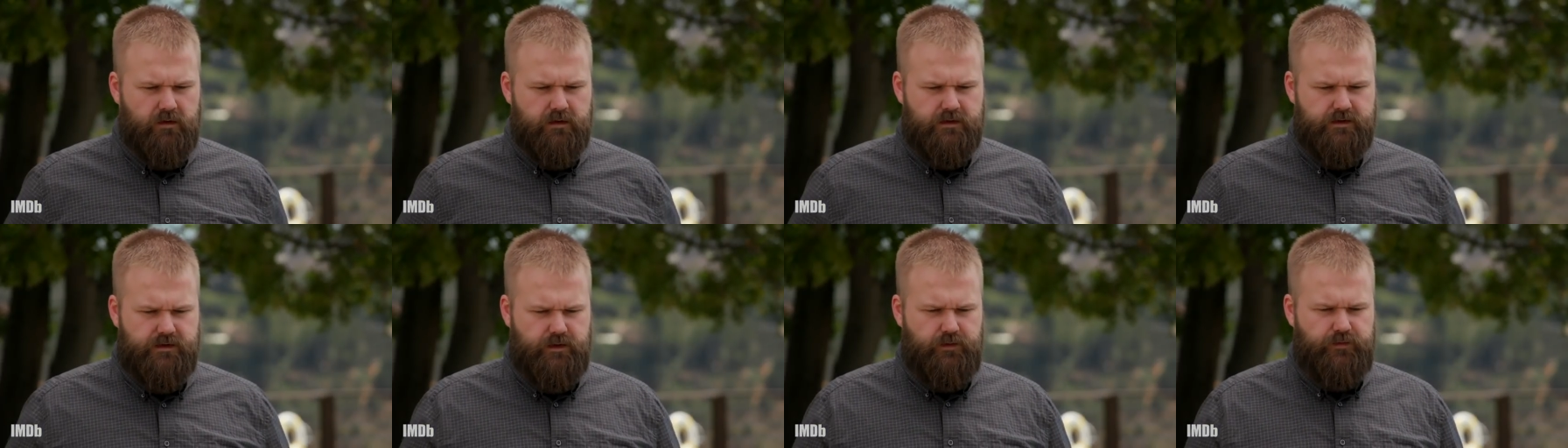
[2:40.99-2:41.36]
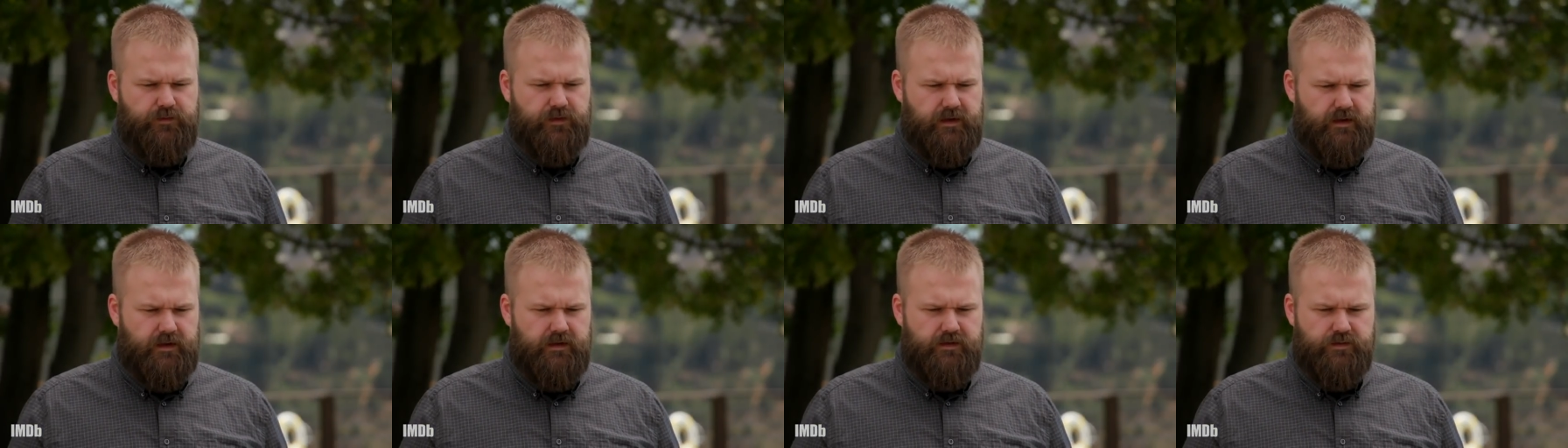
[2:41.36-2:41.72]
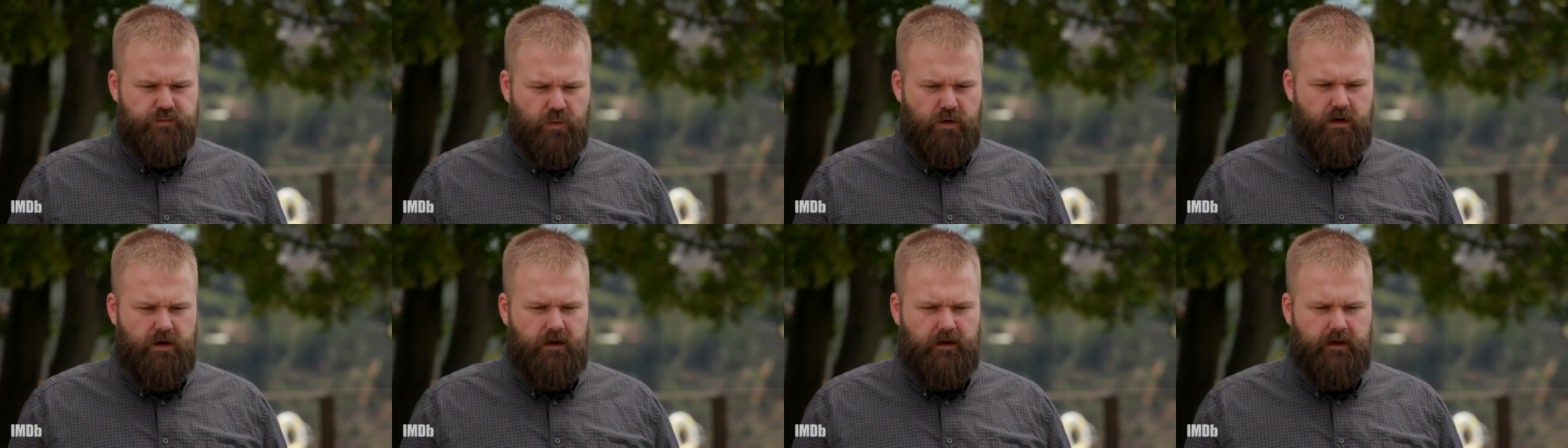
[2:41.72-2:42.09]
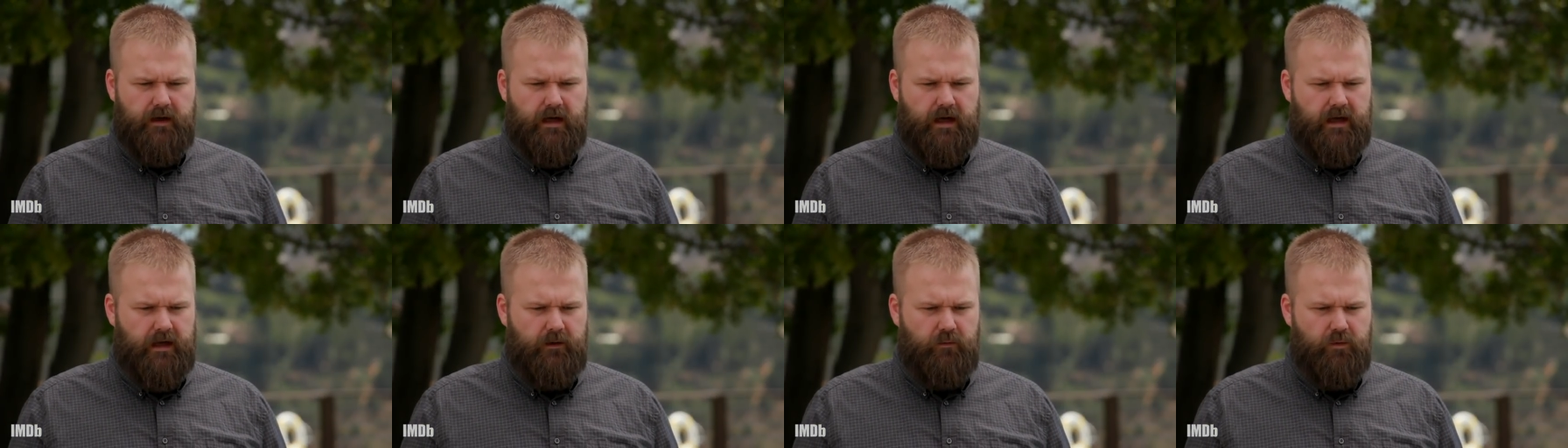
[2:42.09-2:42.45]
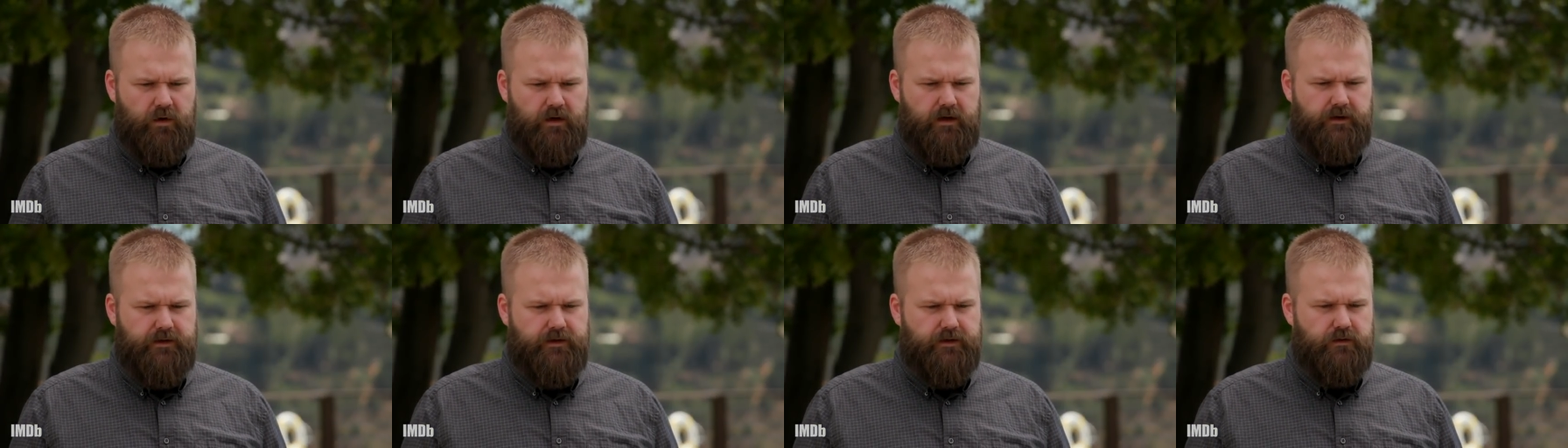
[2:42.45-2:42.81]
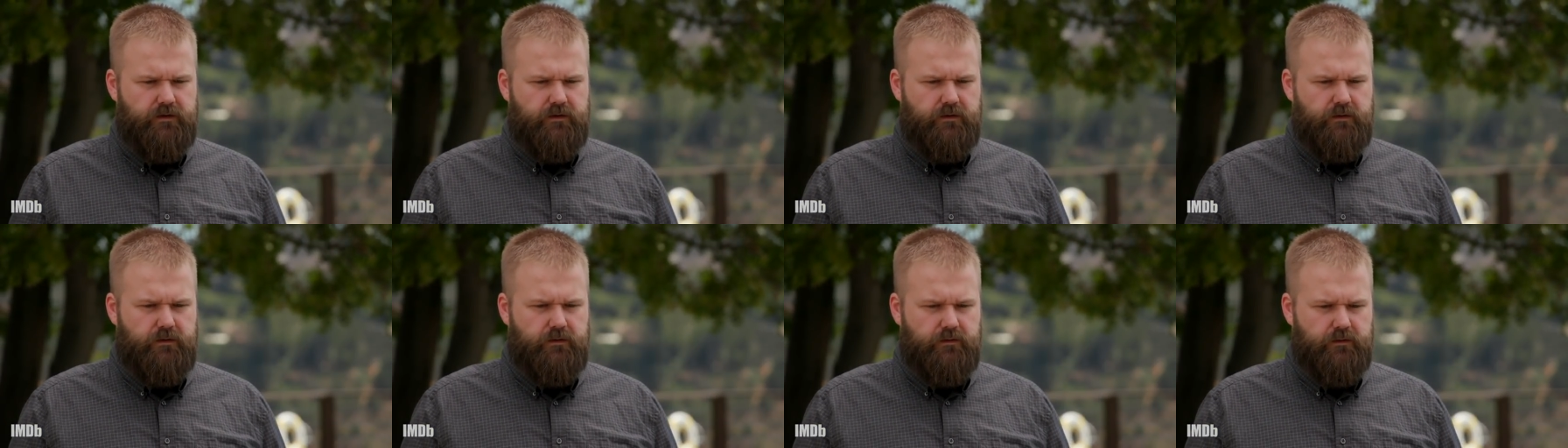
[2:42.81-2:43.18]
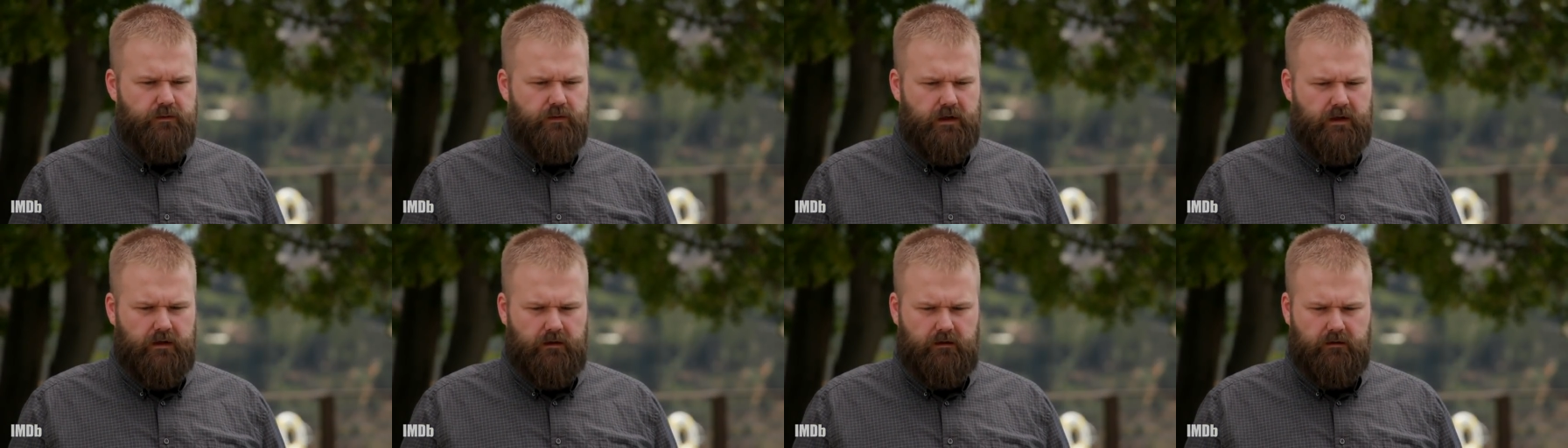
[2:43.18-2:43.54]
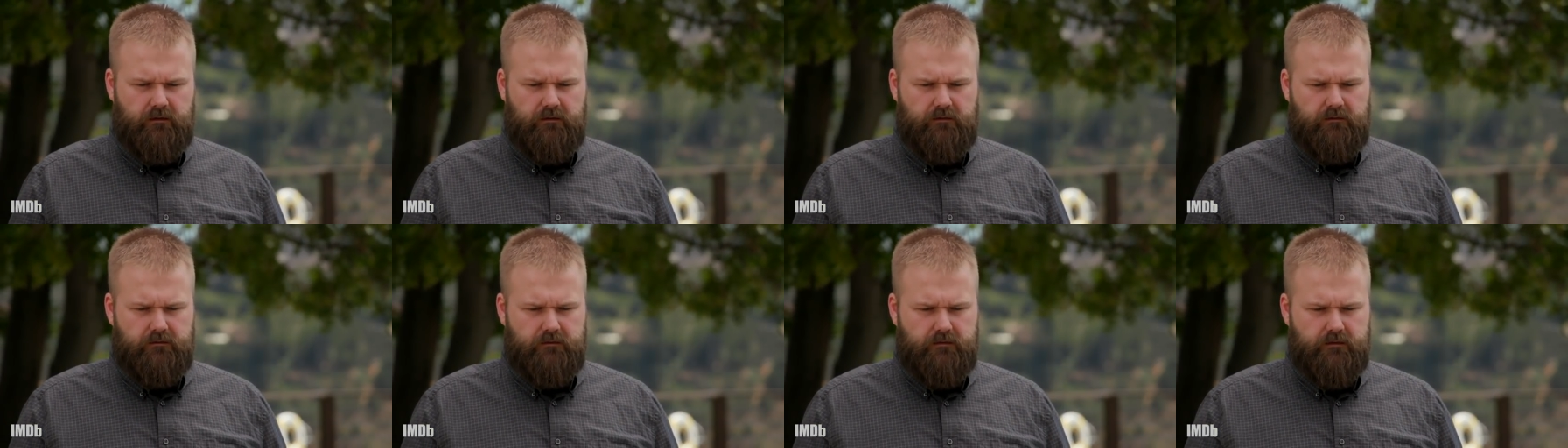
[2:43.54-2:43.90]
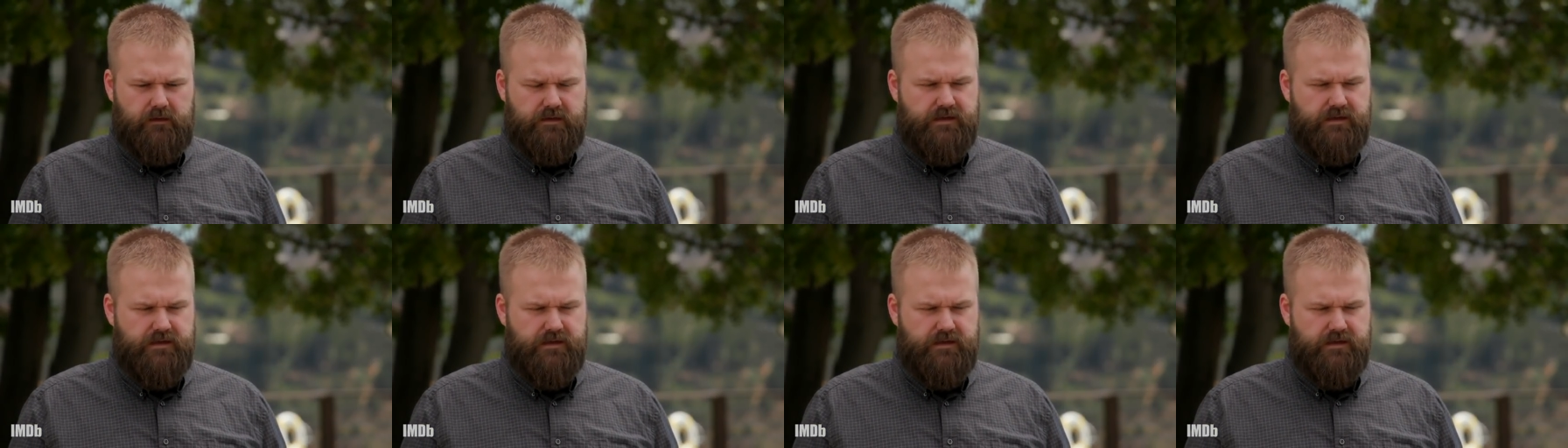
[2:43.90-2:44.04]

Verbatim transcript: Well, it's two things. One, I wanted to do uh,